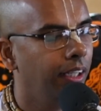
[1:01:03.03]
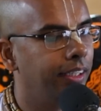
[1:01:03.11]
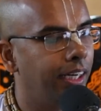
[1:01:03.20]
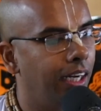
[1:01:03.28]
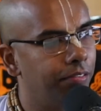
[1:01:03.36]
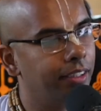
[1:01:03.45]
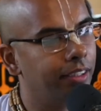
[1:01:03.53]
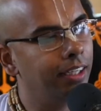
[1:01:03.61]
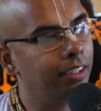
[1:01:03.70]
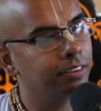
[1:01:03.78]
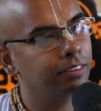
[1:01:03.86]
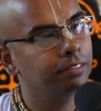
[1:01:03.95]
Then after
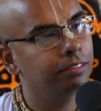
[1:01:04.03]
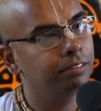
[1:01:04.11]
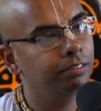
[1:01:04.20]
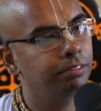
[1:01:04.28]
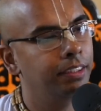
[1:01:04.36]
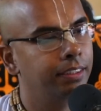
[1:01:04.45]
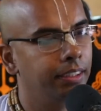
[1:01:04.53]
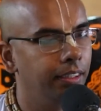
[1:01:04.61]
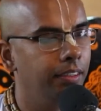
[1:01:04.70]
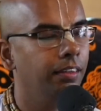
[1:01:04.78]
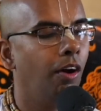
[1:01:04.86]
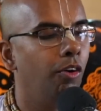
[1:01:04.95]
that, we
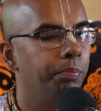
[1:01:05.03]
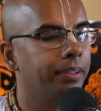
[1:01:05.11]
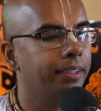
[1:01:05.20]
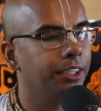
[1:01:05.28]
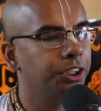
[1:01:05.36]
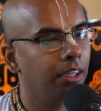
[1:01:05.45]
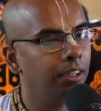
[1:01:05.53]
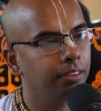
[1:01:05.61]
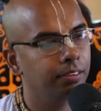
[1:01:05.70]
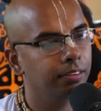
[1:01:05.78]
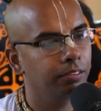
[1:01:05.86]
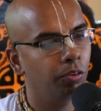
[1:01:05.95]
see how Prataksha,
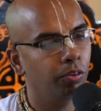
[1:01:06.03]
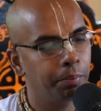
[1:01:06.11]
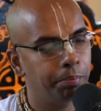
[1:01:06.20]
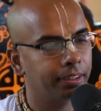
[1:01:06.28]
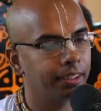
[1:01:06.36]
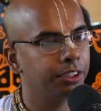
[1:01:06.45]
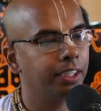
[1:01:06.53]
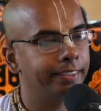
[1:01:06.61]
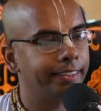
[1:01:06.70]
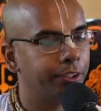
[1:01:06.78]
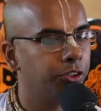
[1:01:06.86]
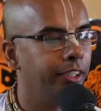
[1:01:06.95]
only Prataksha is
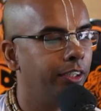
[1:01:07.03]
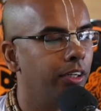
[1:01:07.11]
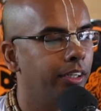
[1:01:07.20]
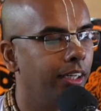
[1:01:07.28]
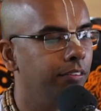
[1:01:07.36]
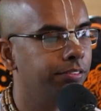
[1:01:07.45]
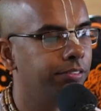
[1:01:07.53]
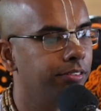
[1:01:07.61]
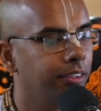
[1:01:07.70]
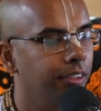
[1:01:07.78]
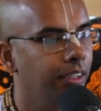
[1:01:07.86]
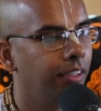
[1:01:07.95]
actually not enough.
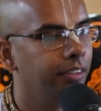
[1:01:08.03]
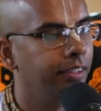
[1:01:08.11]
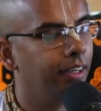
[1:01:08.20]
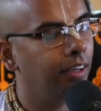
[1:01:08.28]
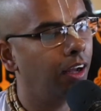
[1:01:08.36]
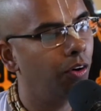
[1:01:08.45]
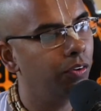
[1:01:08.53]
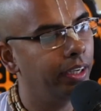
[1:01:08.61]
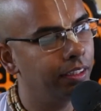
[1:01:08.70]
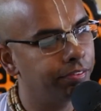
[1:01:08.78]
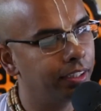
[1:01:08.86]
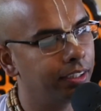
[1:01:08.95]
Then how
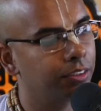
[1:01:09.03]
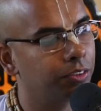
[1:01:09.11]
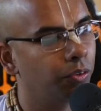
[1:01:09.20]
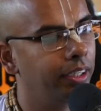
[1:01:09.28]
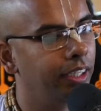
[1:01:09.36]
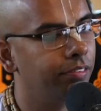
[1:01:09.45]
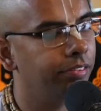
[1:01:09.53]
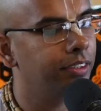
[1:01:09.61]
inference, only inference